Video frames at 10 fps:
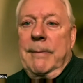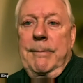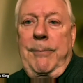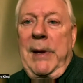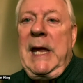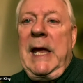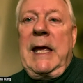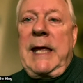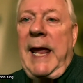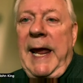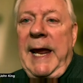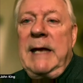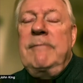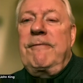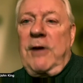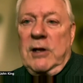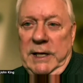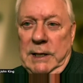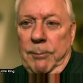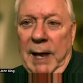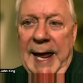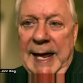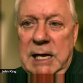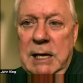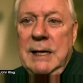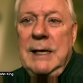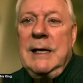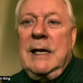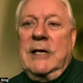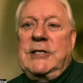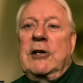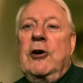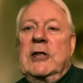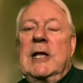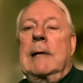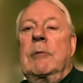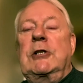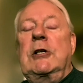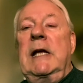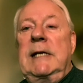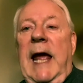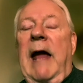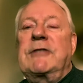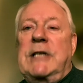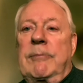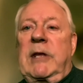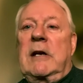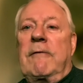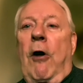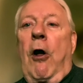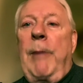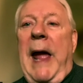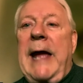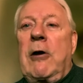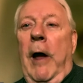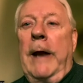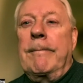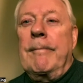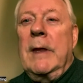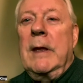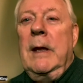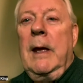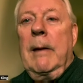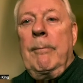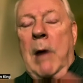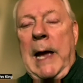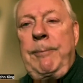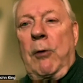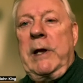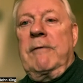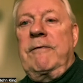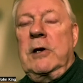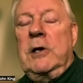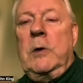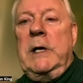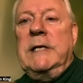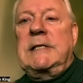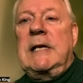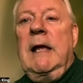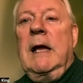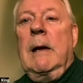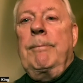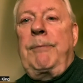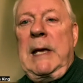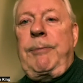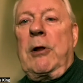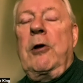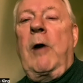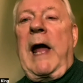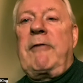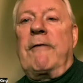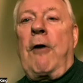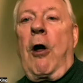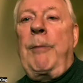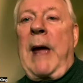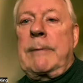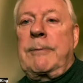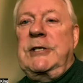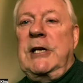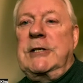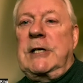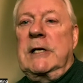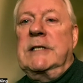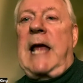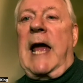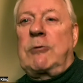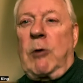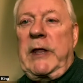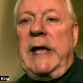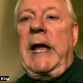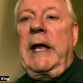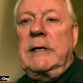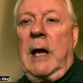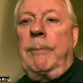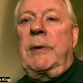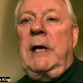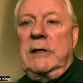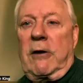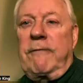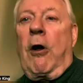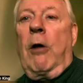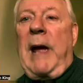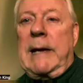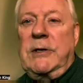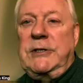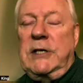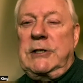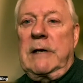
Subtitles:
being a fill in the blank is a good thing, but you need to have something to fall back on. My point of view is people who have a fallback position is that's where they end up, in their fallback position.